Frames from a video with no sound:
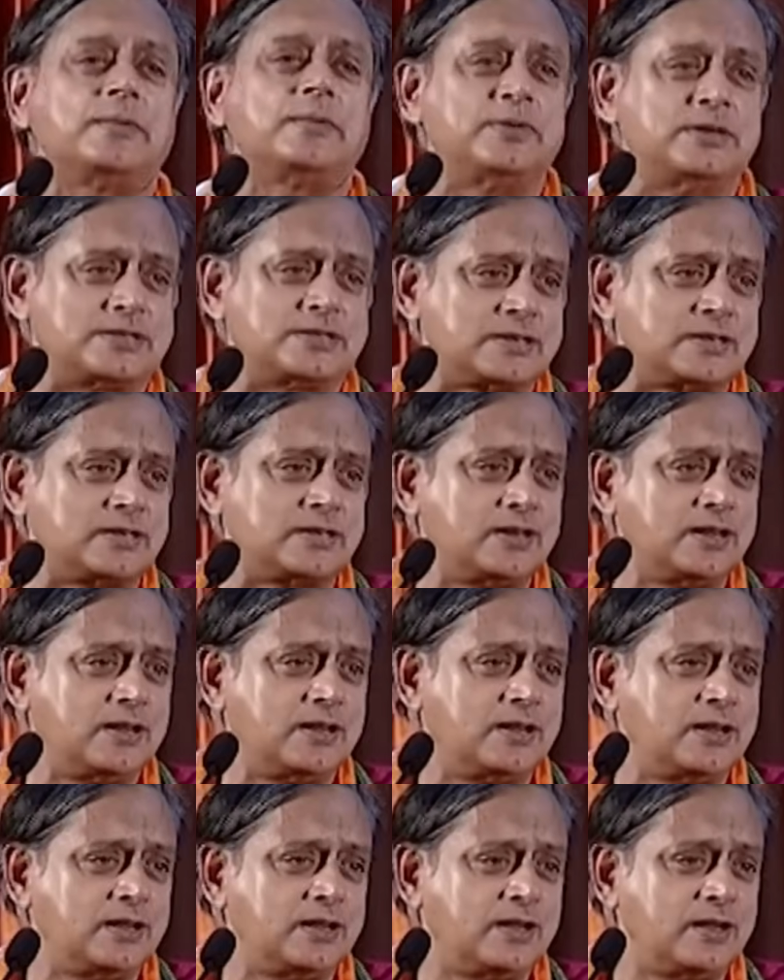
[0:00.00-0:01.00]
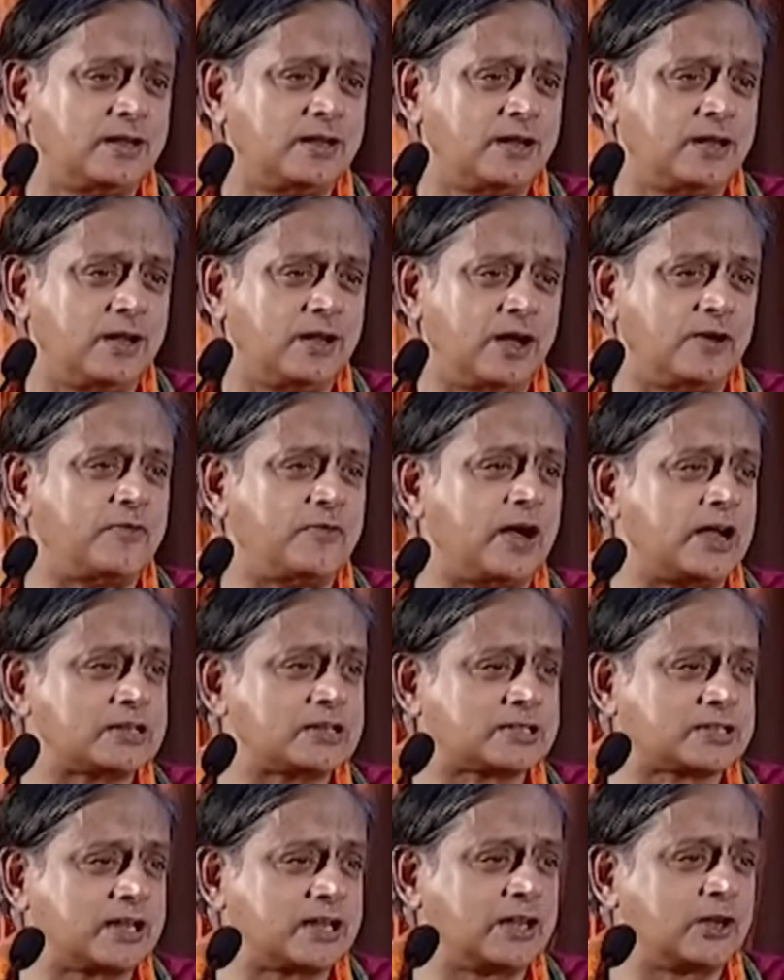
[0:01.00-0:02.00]
habit of
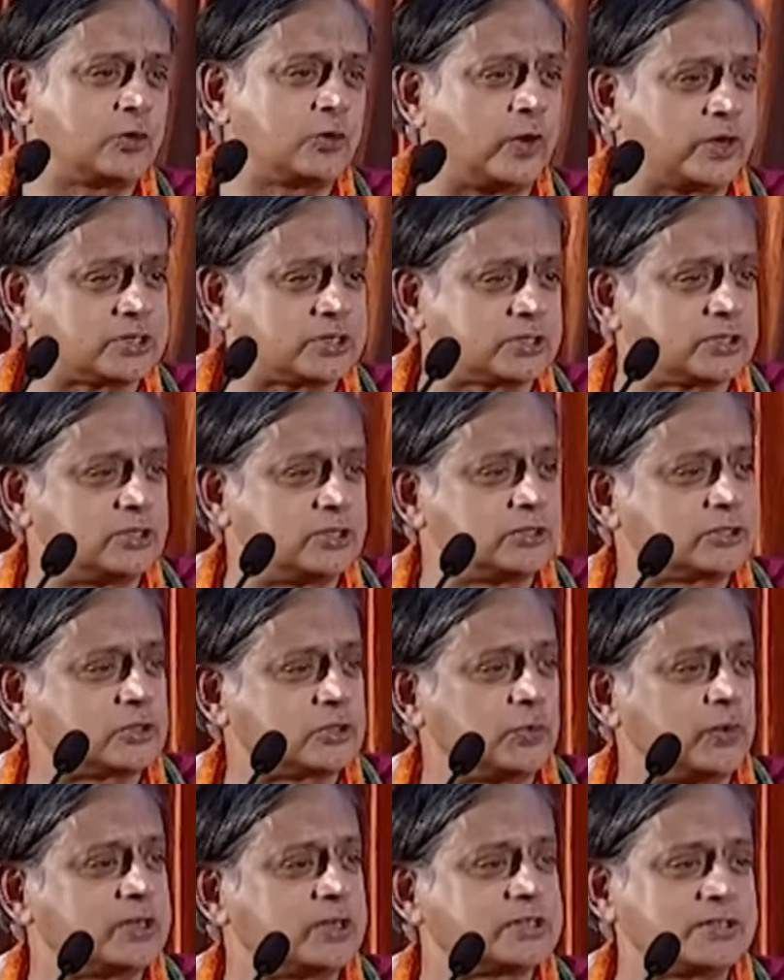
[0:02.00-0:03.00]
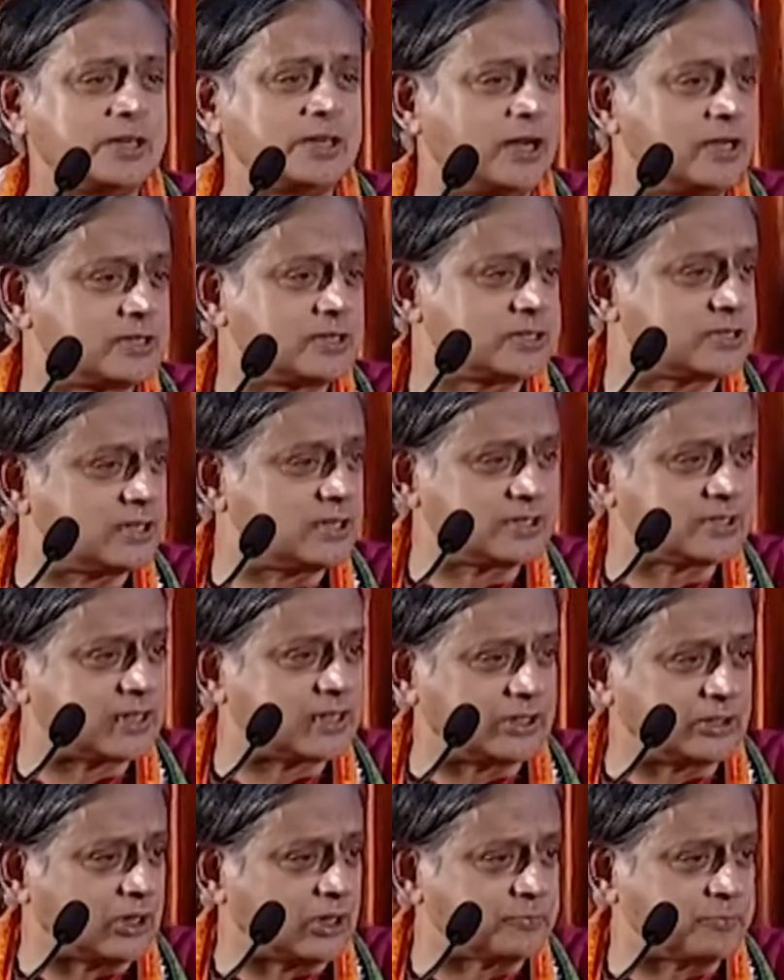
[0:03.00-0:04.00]
asking questions to which the answers
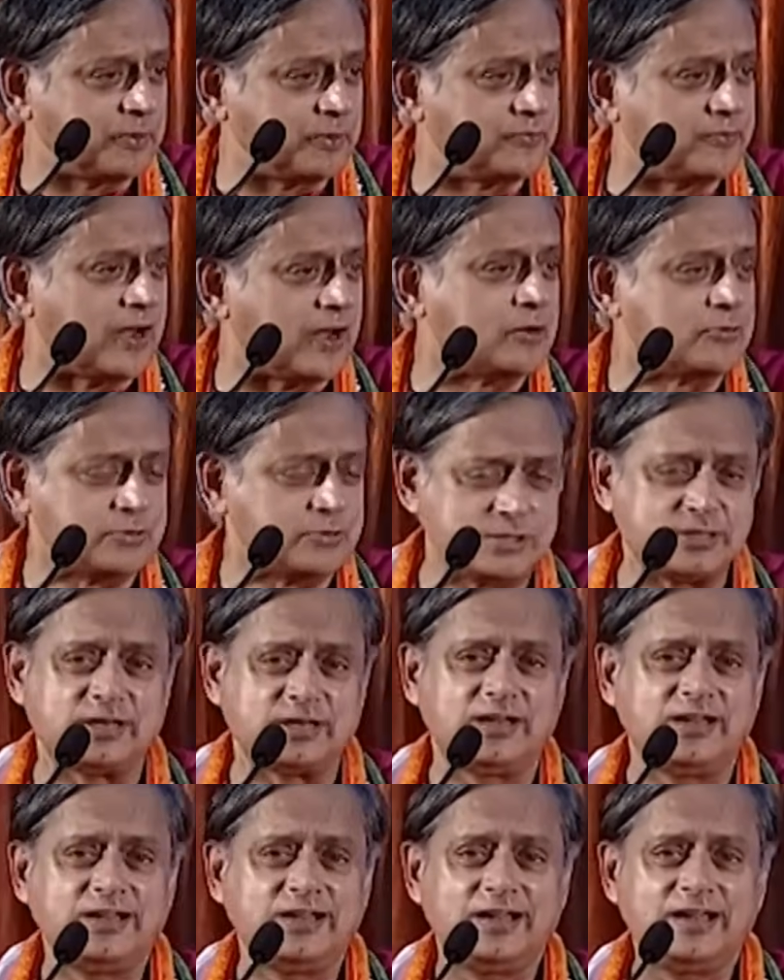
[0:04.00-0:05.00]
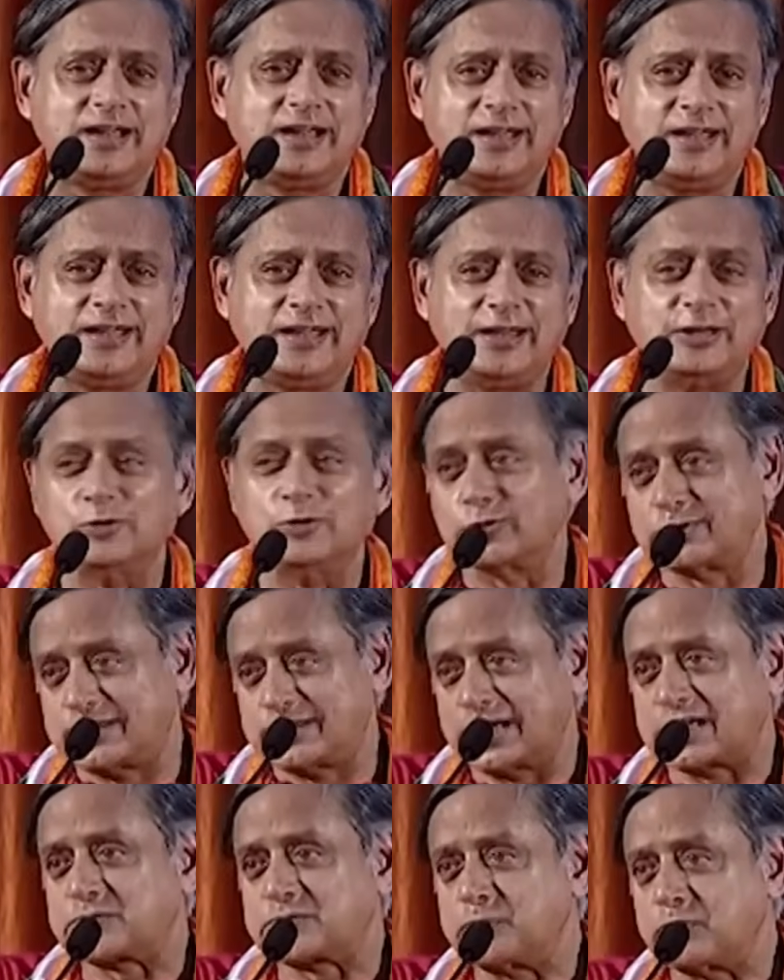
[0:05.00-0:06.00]
cannot be found in your
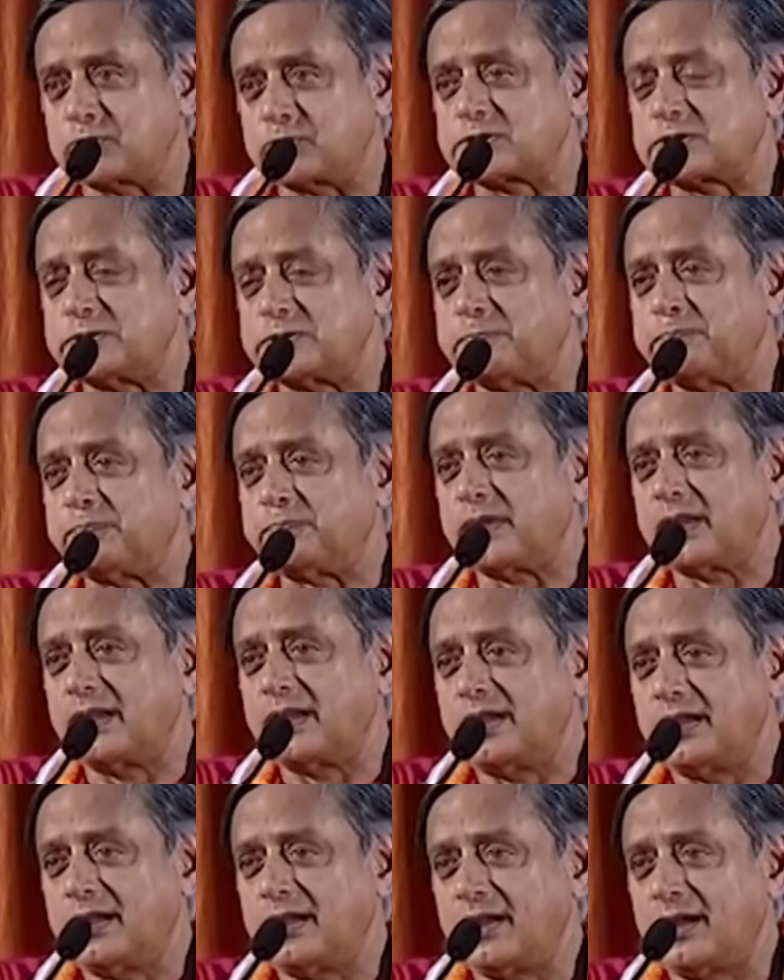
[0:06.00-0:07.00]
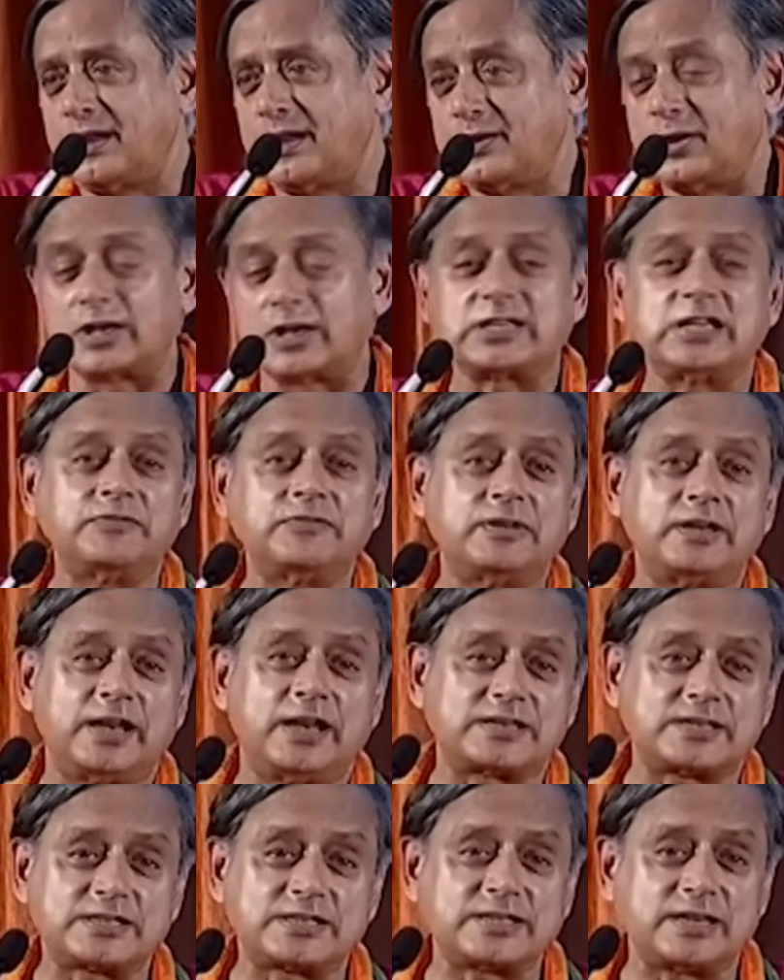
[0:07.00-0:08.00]
textbooks, not even
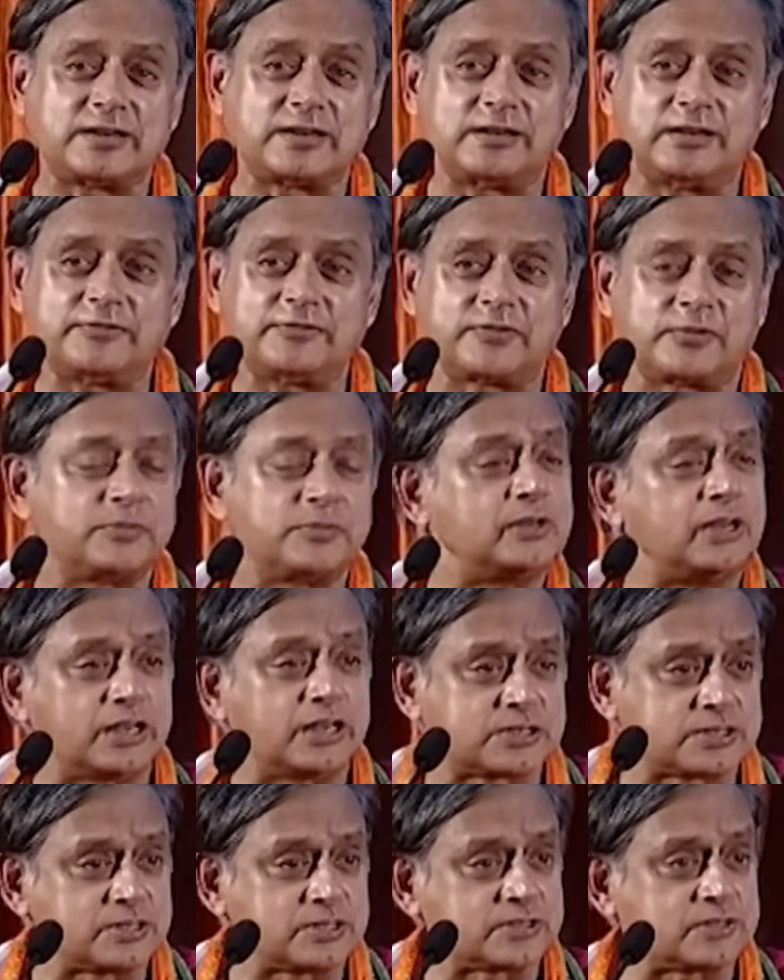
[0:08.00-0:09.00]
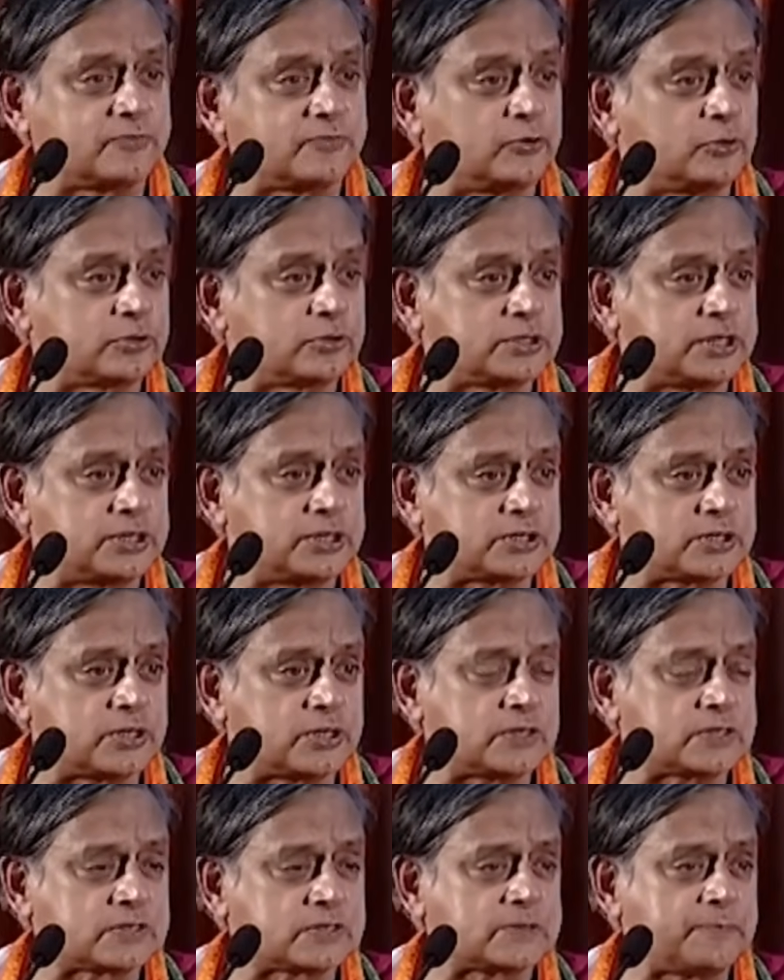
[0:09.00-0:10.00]
necessarily from the lectures of your
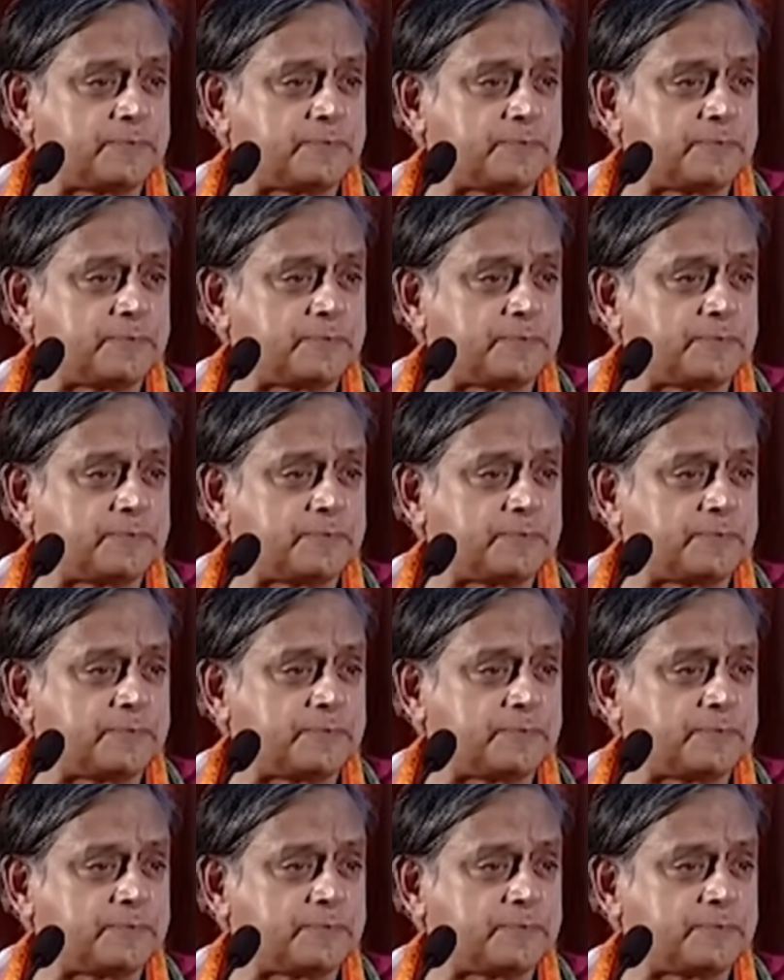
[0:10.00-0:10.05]
teachers.